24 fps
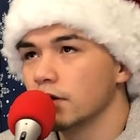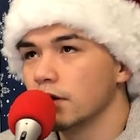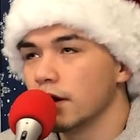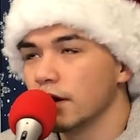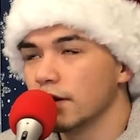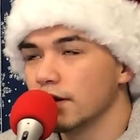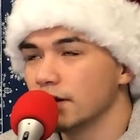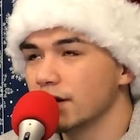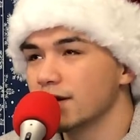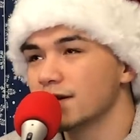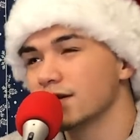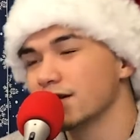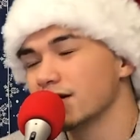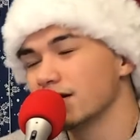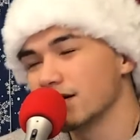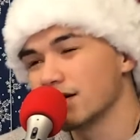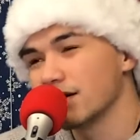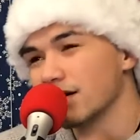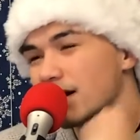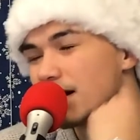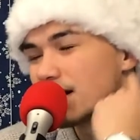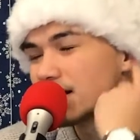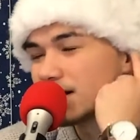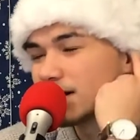I think
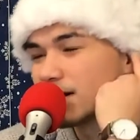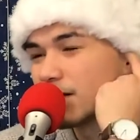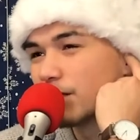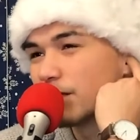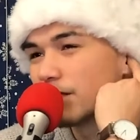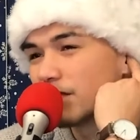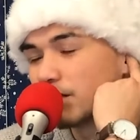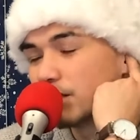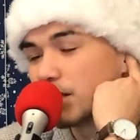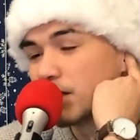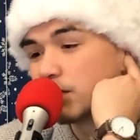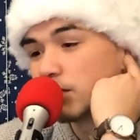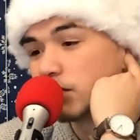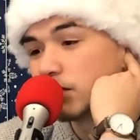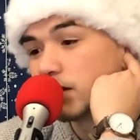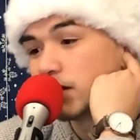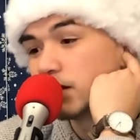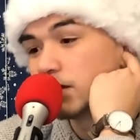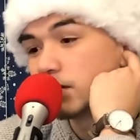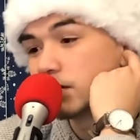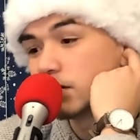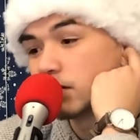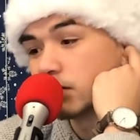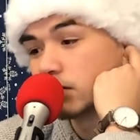that's something people
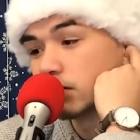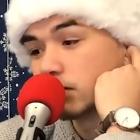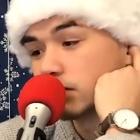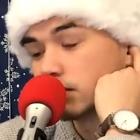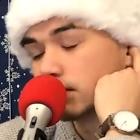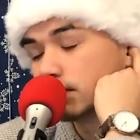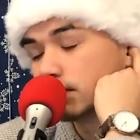need to do.